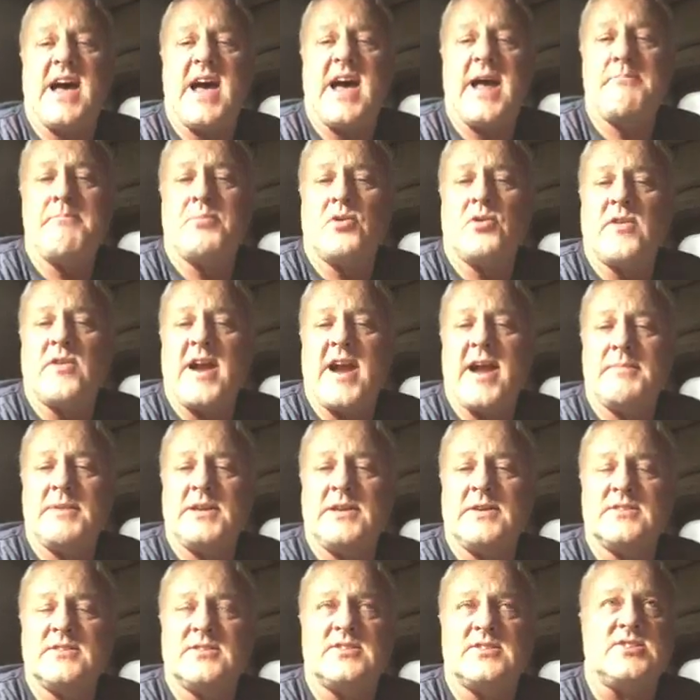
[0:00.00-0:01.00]
it's
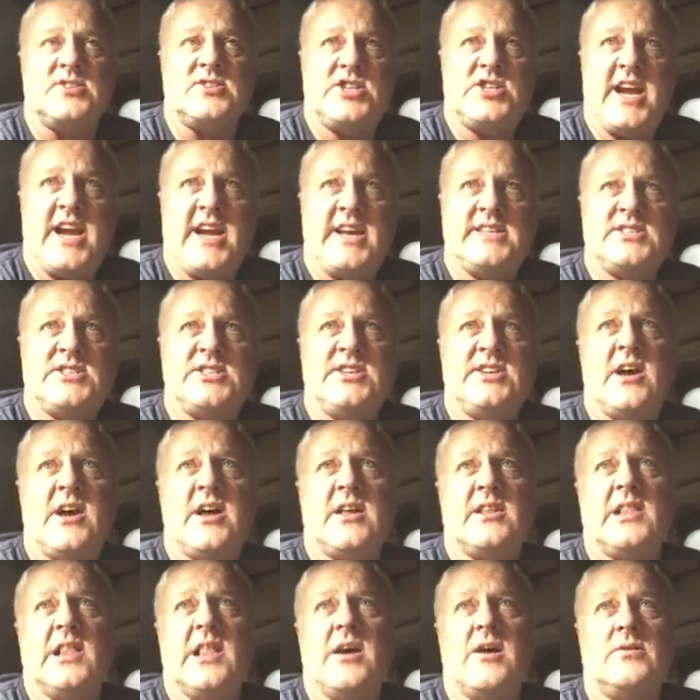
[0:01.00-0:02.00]
getting a little
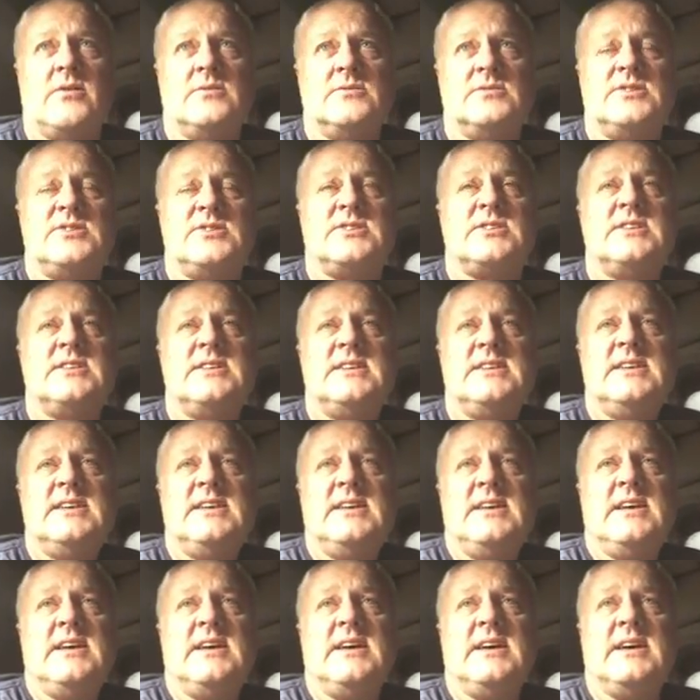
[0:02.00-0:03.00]
difficult.
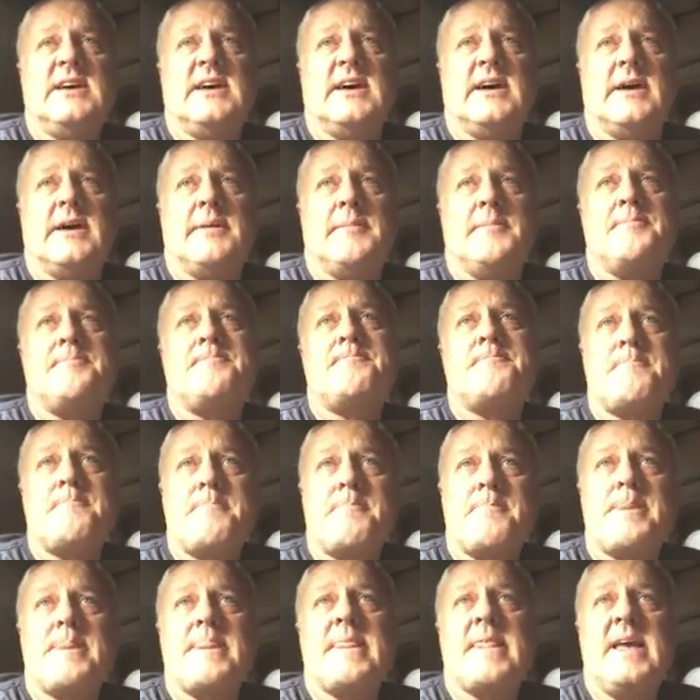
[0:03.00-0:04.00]
There's a reason why I ride
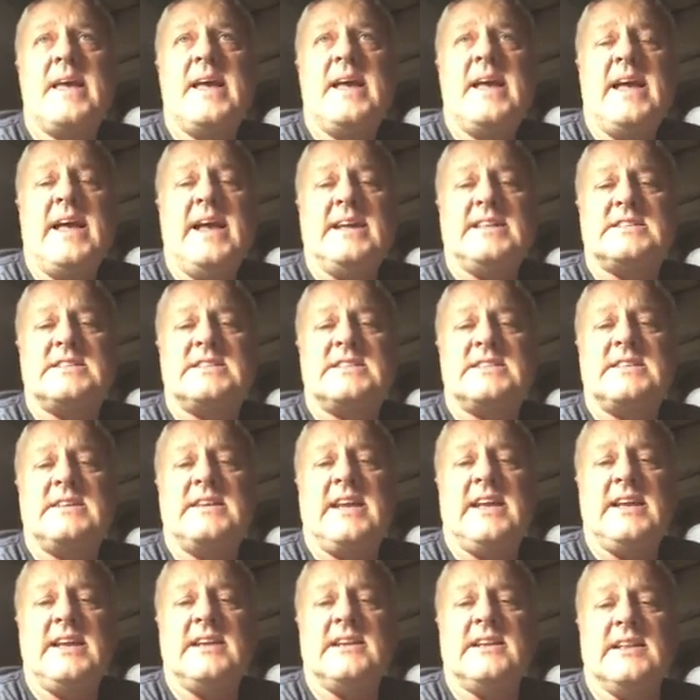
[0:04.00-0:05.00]
to Arizona every week,
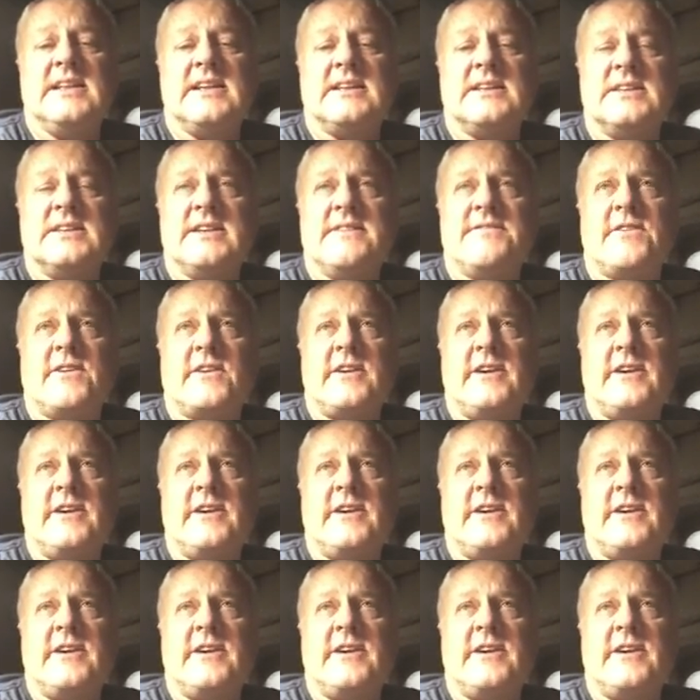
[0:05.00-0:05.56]
because the market in